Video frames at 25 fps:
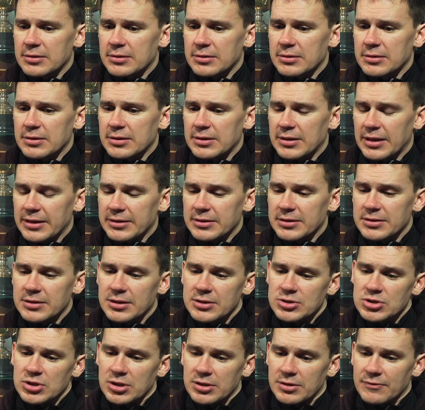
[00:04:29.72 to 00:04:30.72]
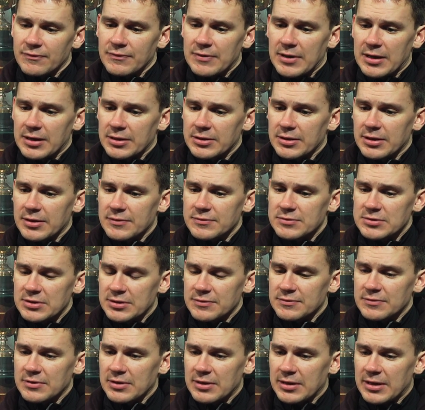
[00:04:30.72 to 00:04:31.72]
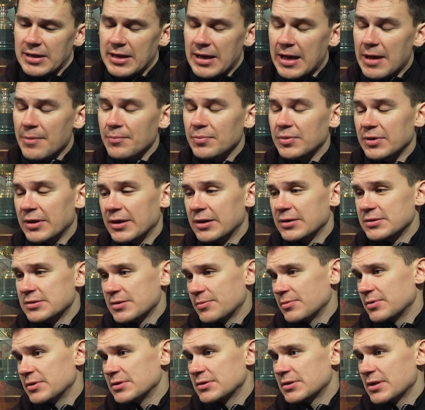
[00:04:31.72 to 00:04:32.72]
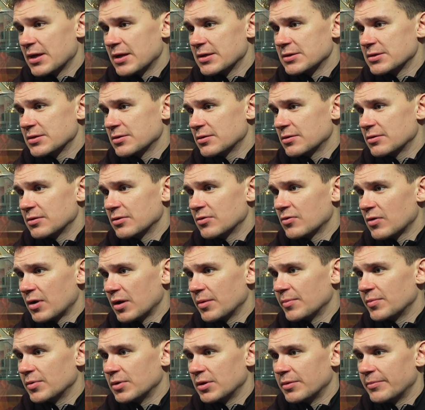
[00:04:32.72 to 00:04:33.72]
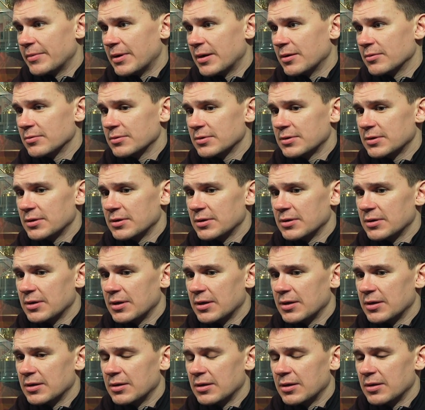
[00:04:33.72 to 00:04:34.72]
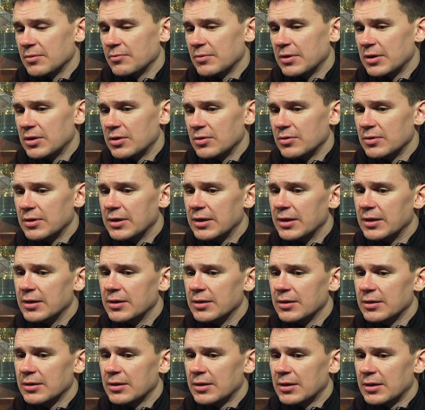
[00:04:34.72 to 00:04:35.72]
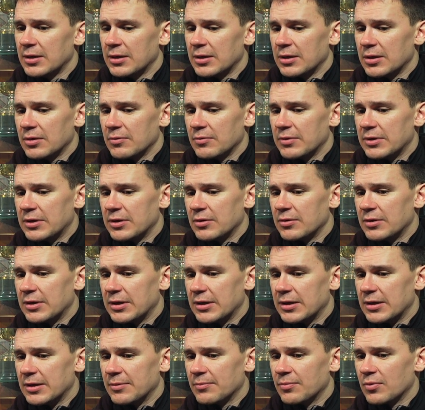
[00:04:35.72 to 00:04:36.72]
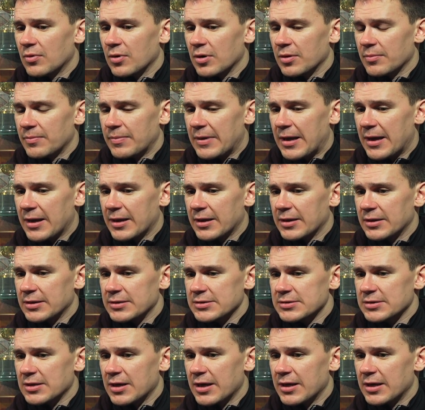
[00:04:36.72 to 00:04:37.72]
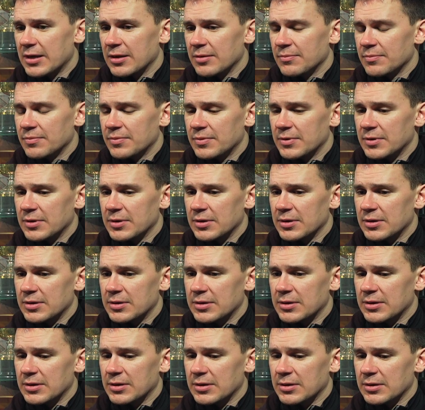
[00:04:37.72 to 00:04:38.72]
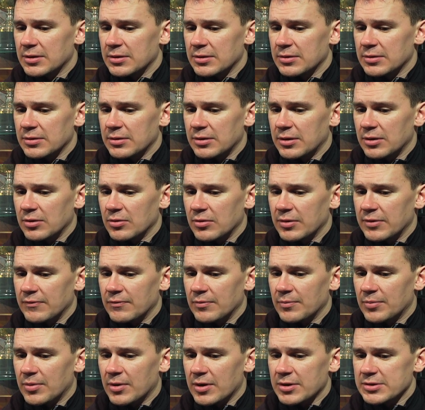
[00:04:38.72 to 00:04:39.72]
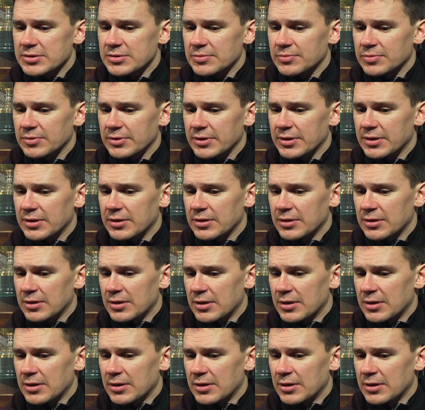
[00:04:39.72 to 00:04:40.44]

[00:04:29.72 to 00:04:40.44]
I'd like to touch on the fact that I am playing some of these guys an incredible amount, and we do need an import back in this lineup, and even possibly,